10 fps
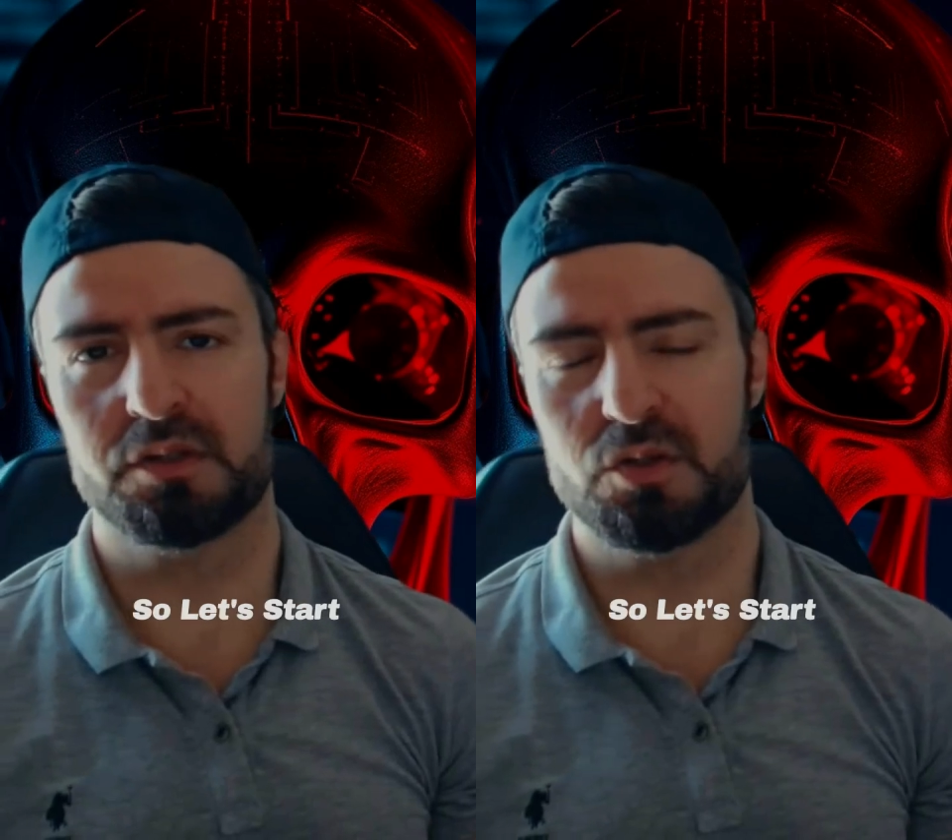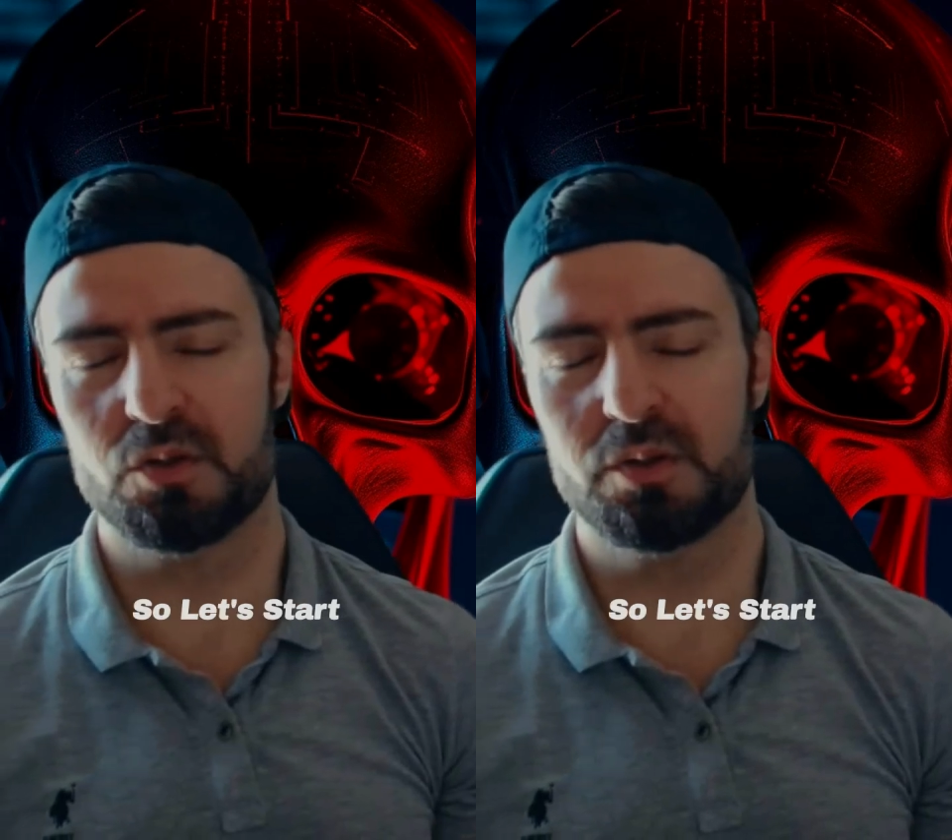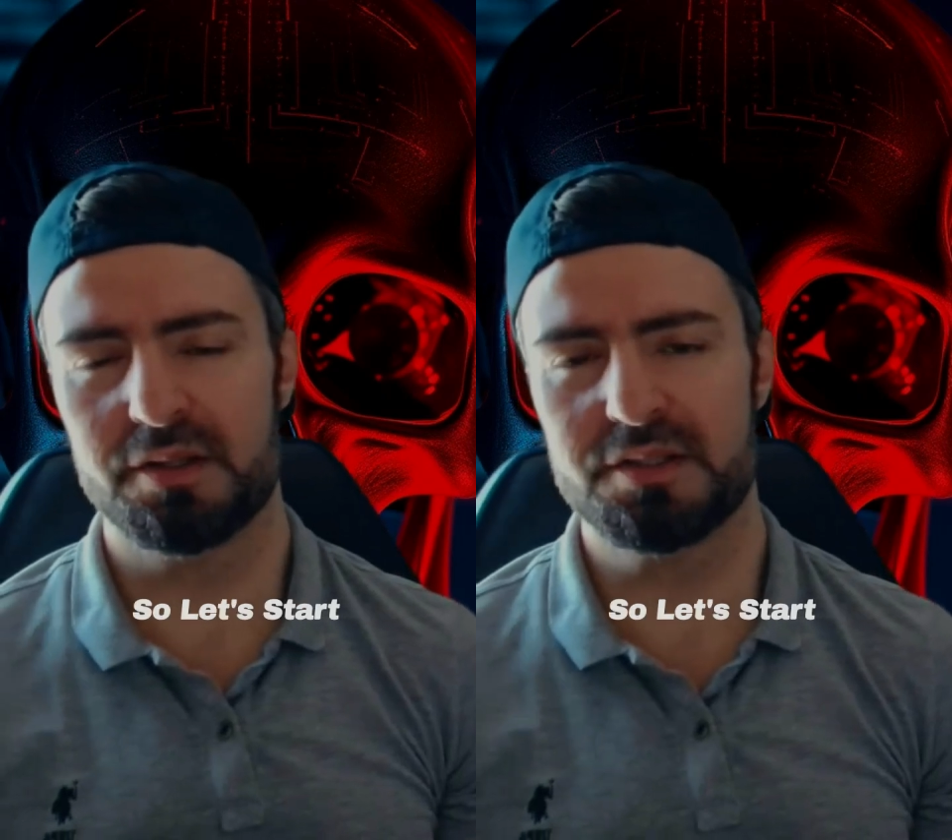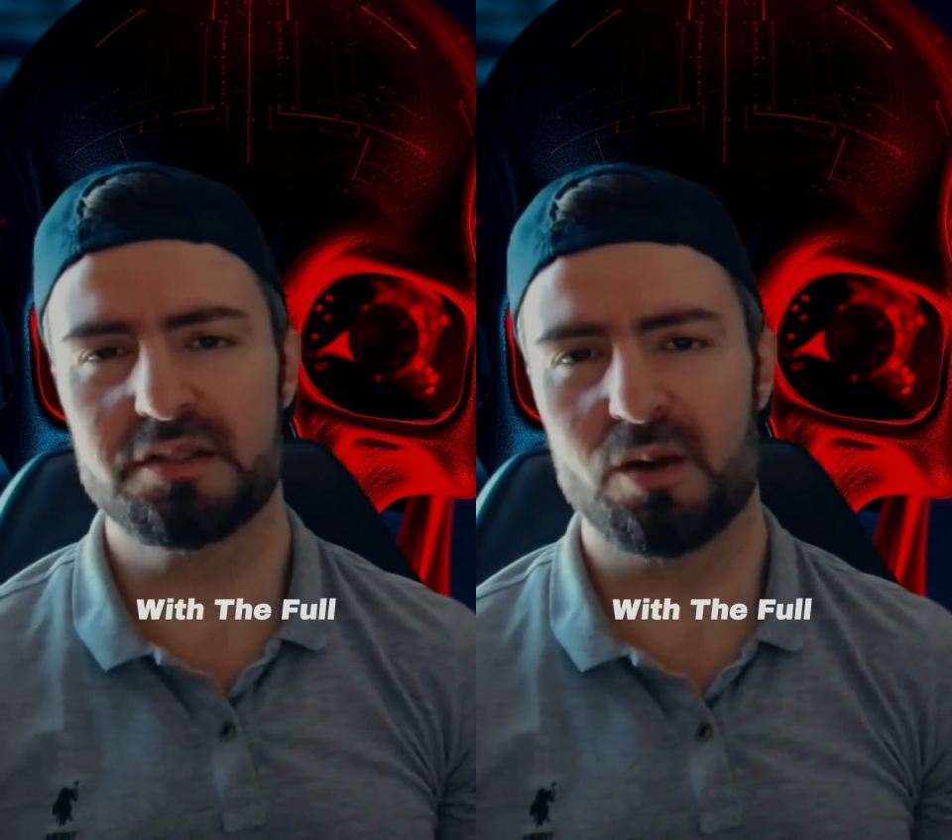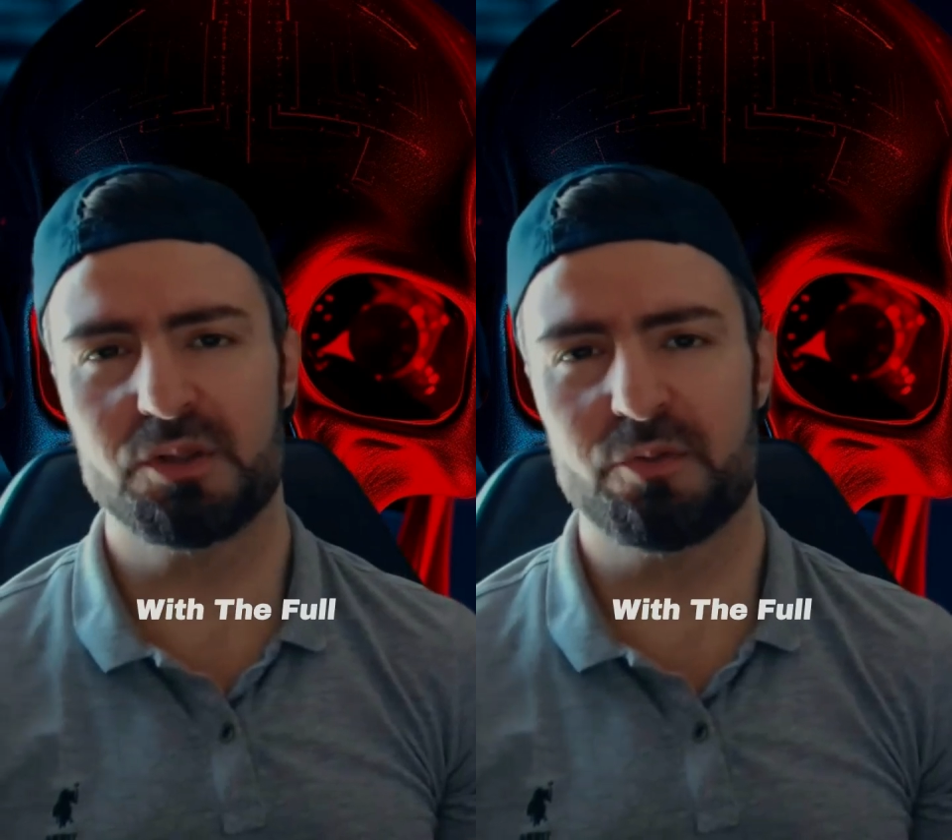So let's
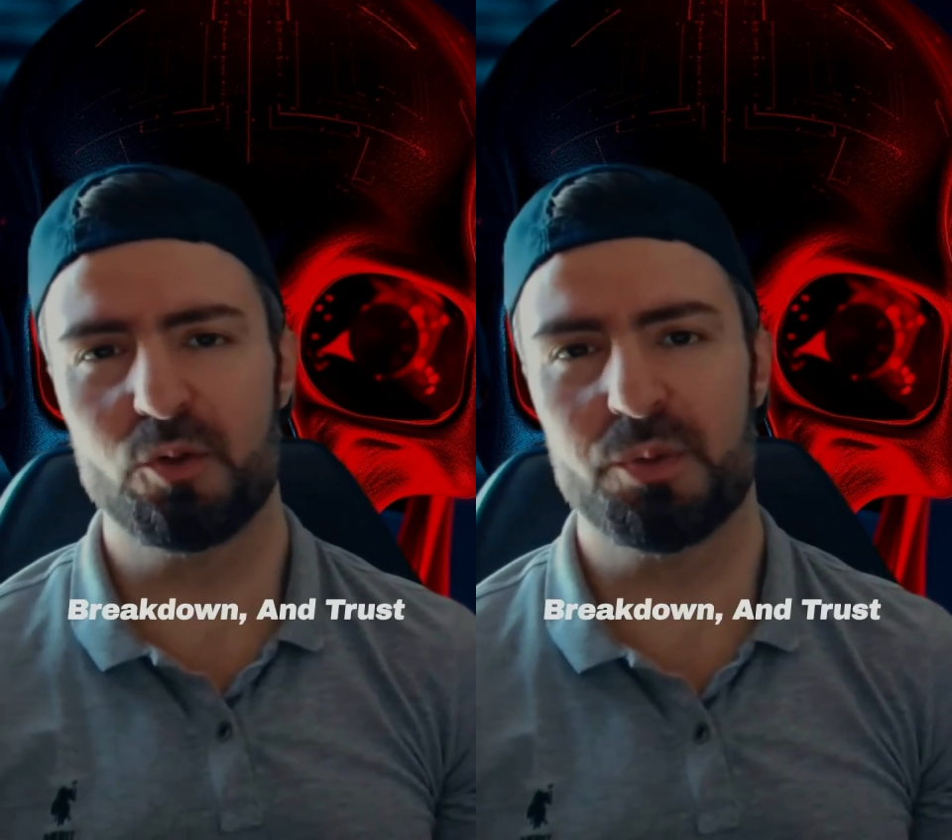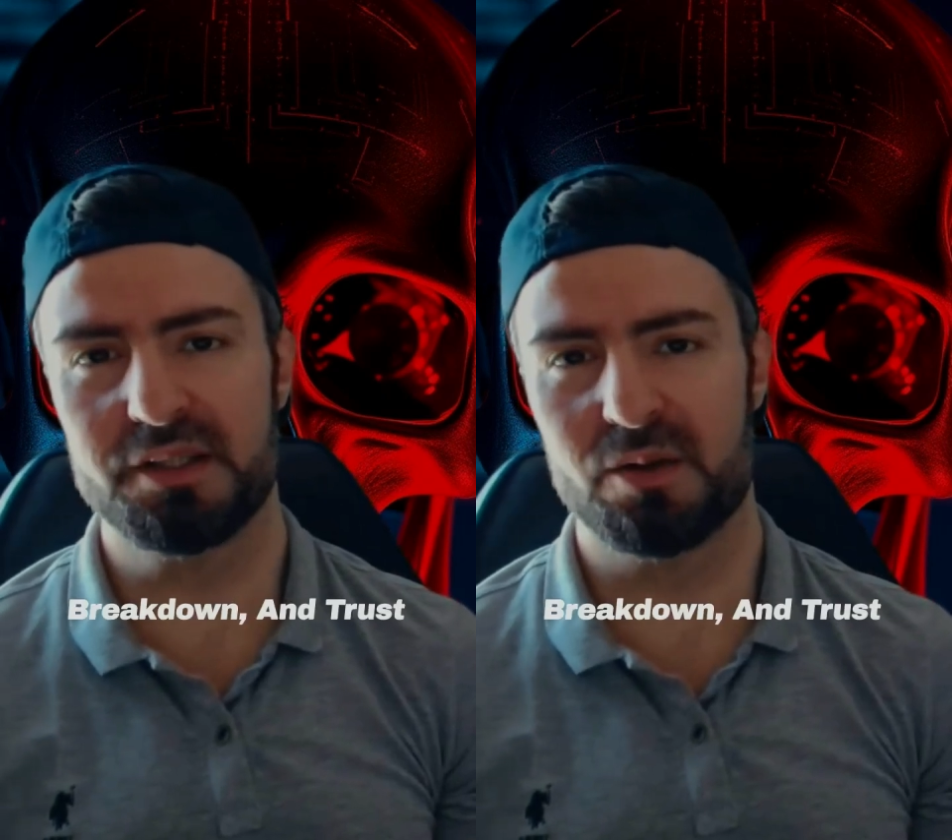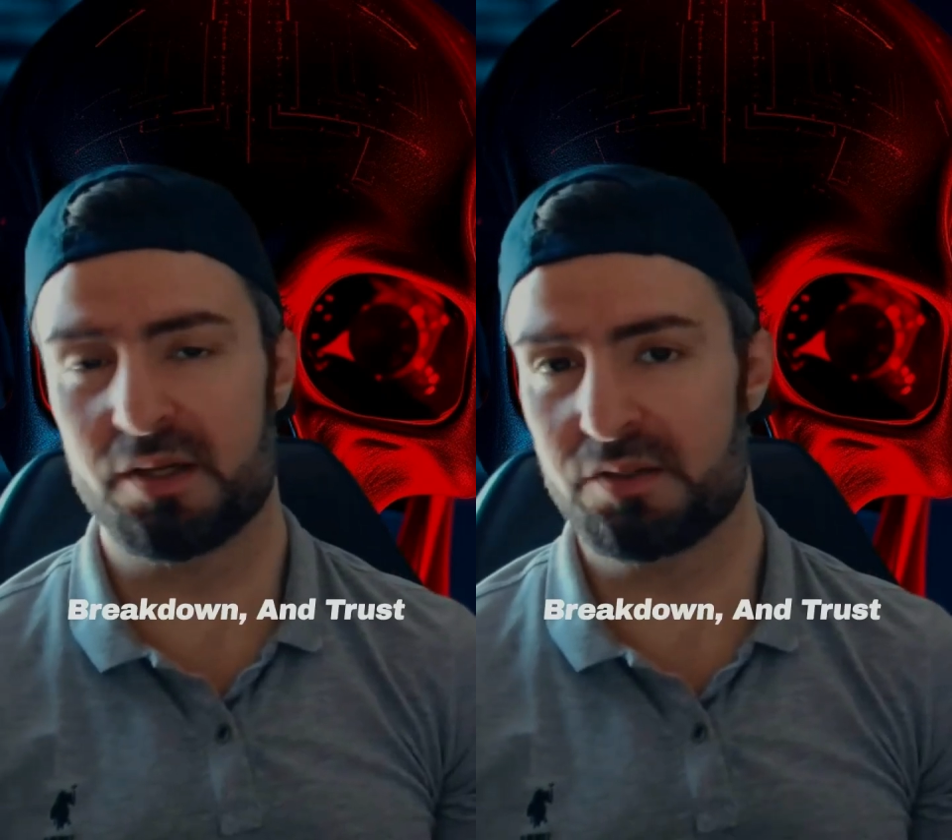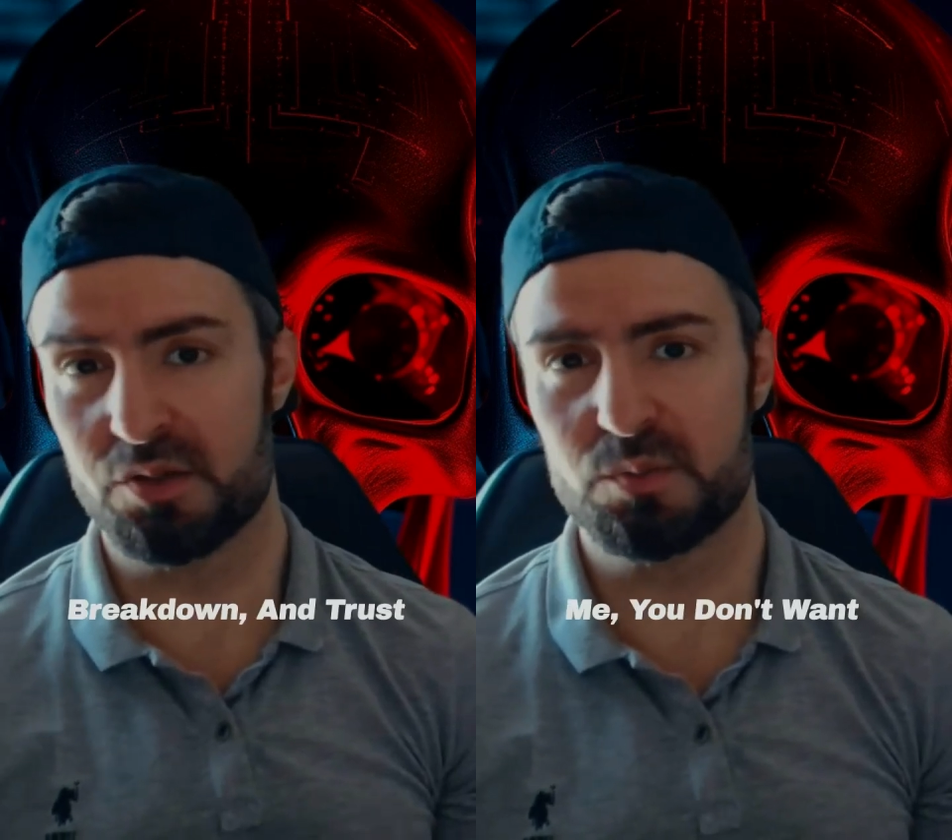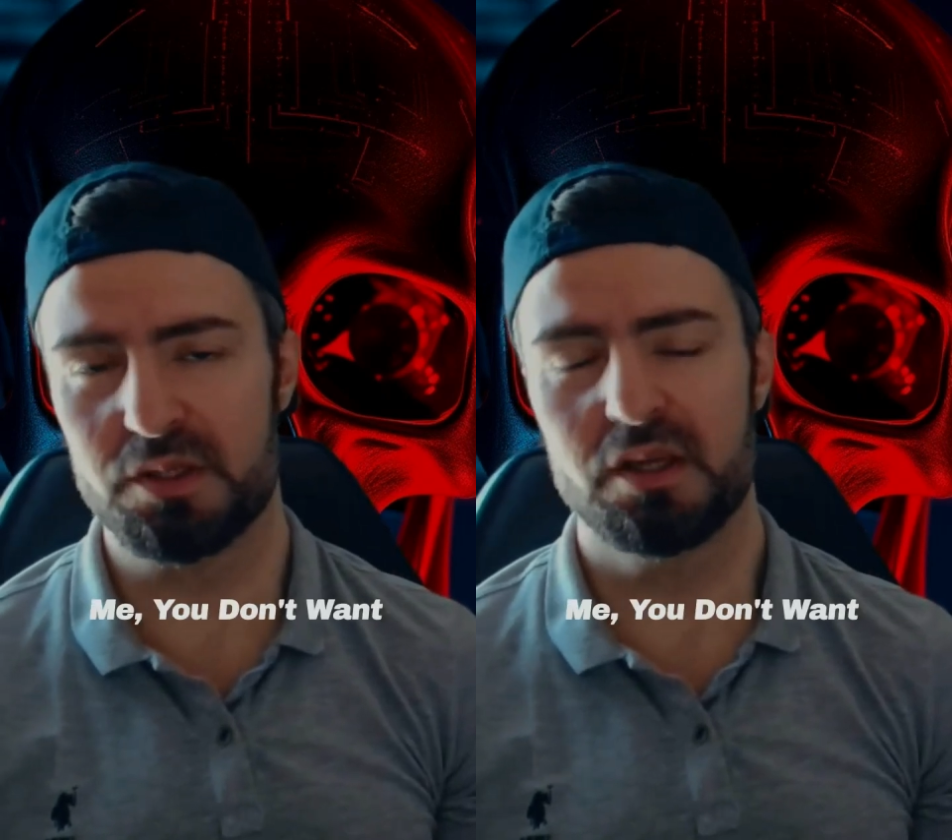start with the full breakdown, and
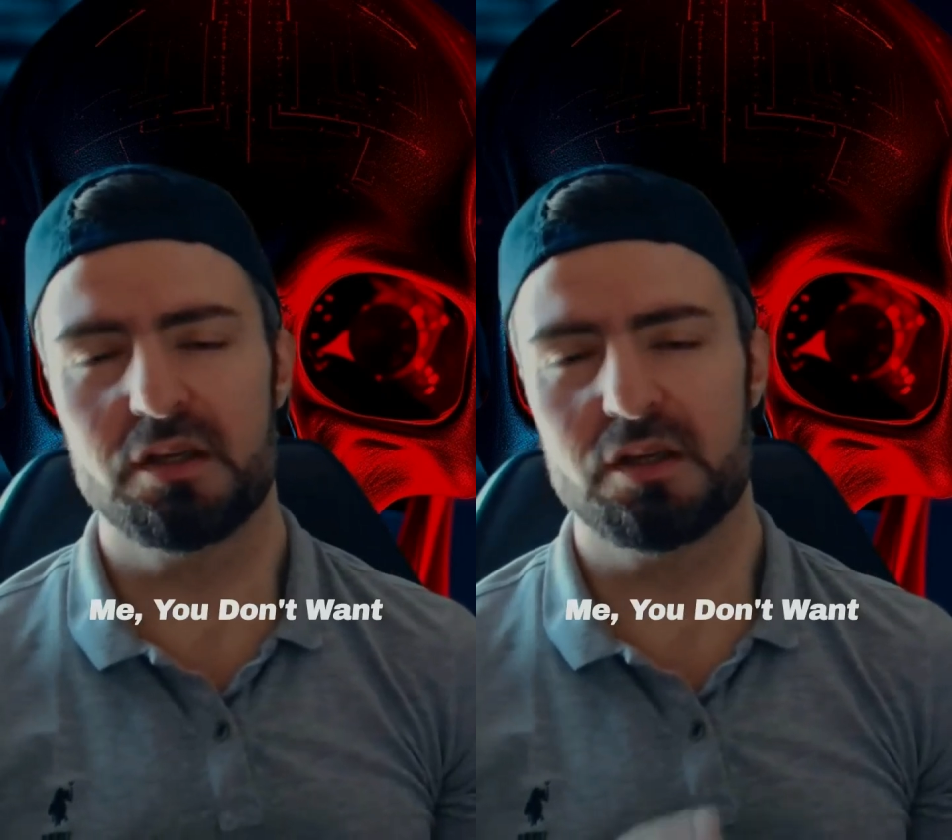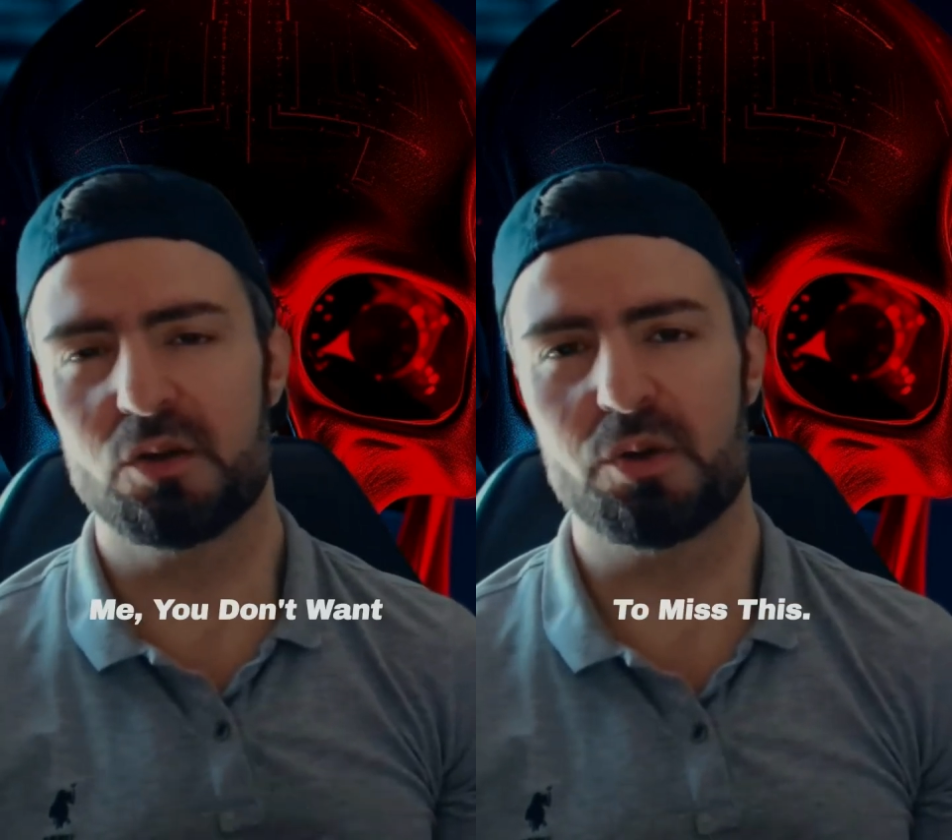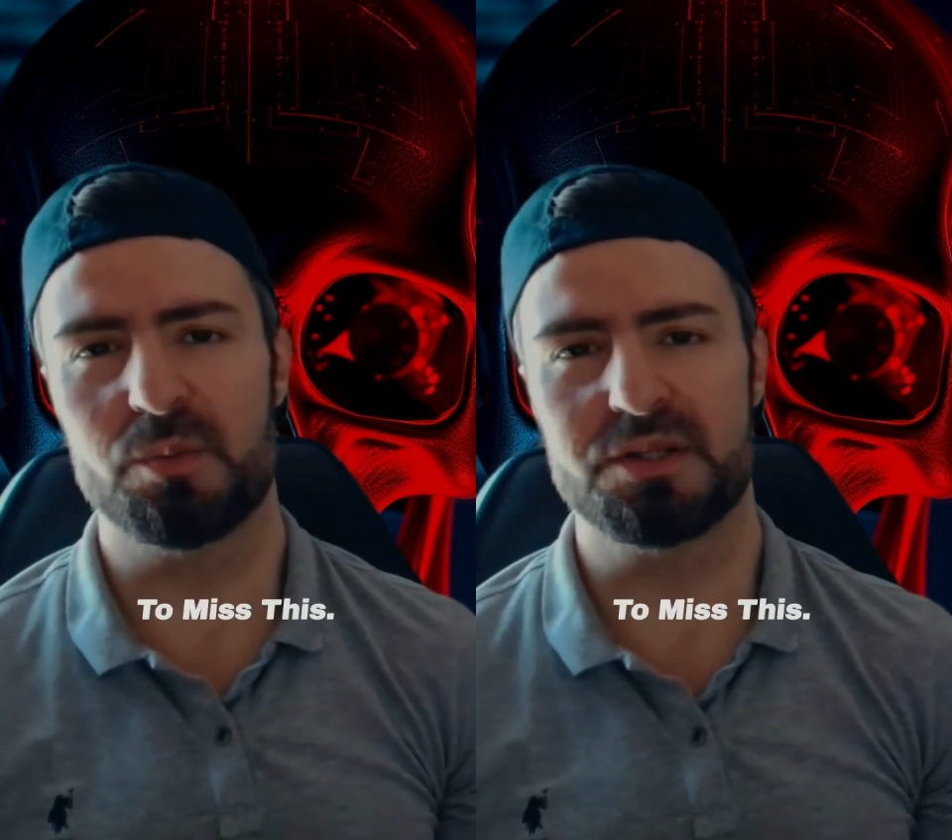trust me, you don't want to miss